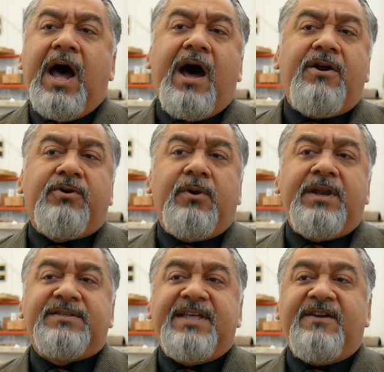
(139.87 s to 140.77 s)
Our role
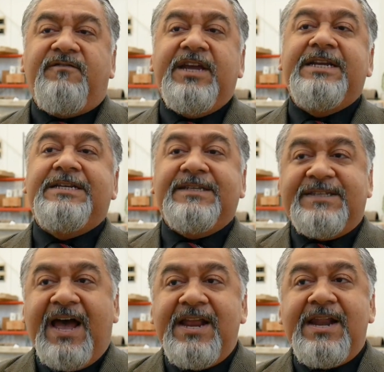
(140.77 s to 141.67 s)
is that we
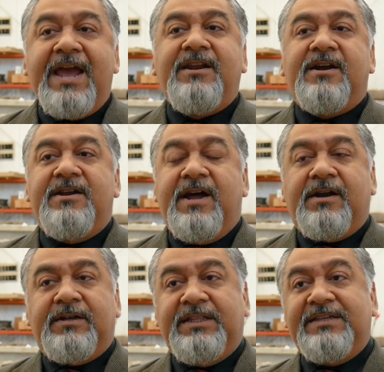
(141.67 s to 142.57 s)
design and
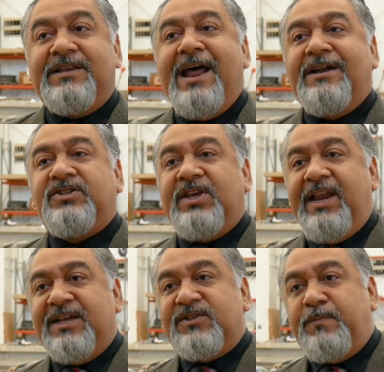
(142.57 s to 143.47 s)
conduct these large
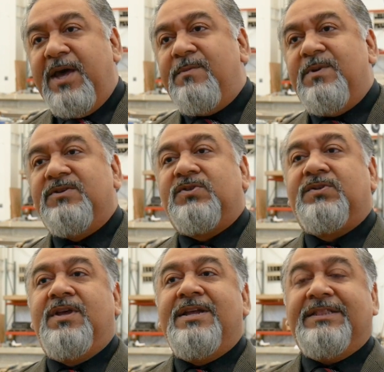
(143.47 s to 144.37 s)
scale
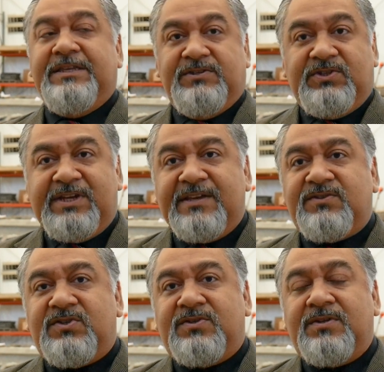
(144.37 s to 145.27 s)
experiments, these
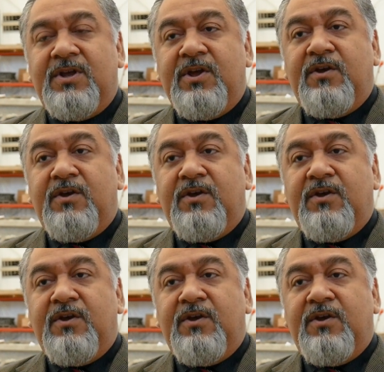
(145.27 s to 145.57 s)
tests,